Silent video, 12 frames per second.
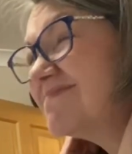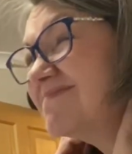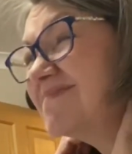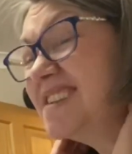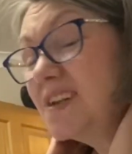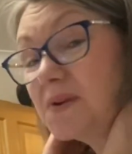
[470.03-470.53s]

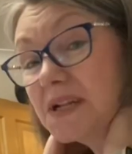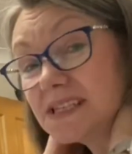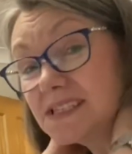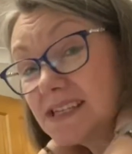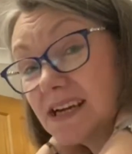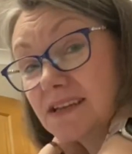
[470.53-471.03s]
you know, when I
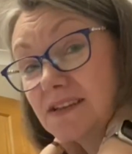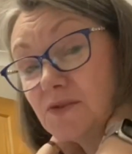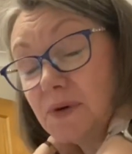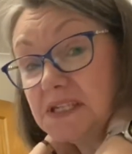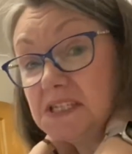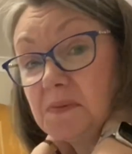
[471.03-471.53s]
stuck the
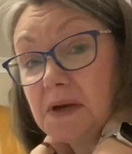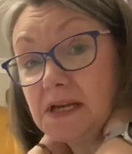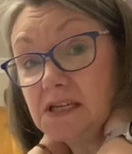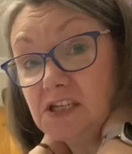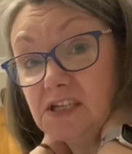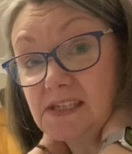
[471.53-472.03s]
20
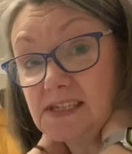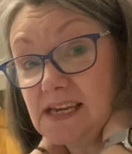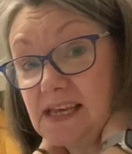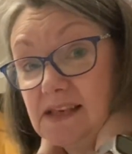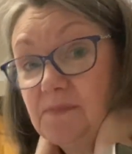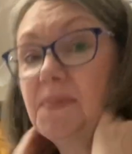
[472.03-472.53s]
pages
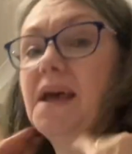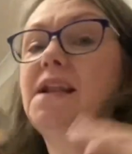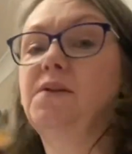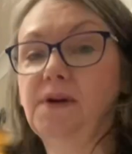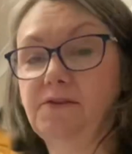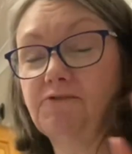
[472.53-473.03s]
together. But
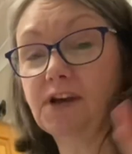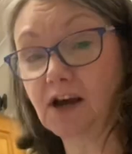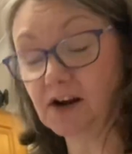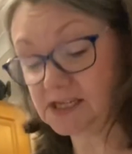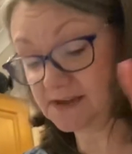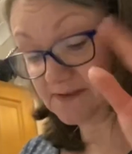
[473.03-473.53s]
anyway,
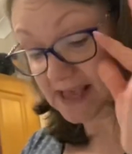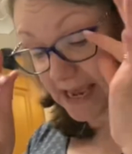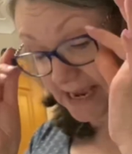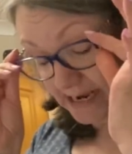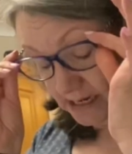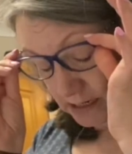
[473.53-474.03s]
regardless of
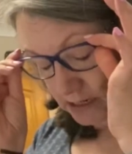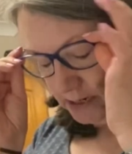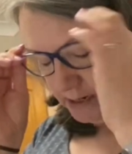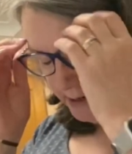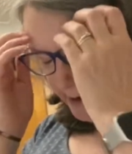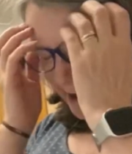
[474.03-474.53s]
that,
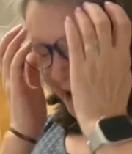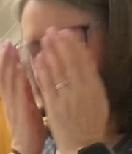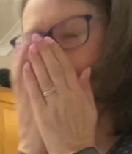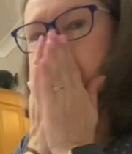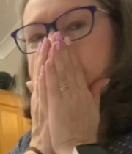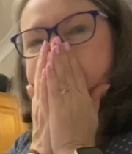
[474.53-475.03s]

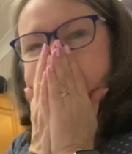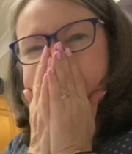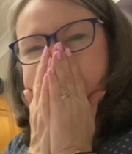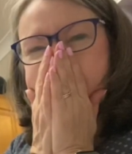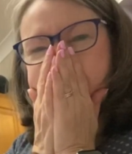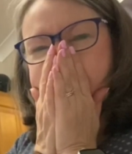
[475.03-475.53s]
oh,
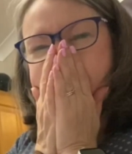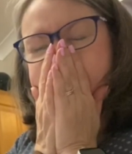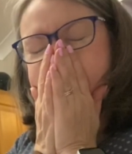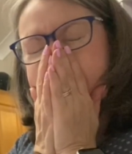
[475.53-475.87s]
excuse me.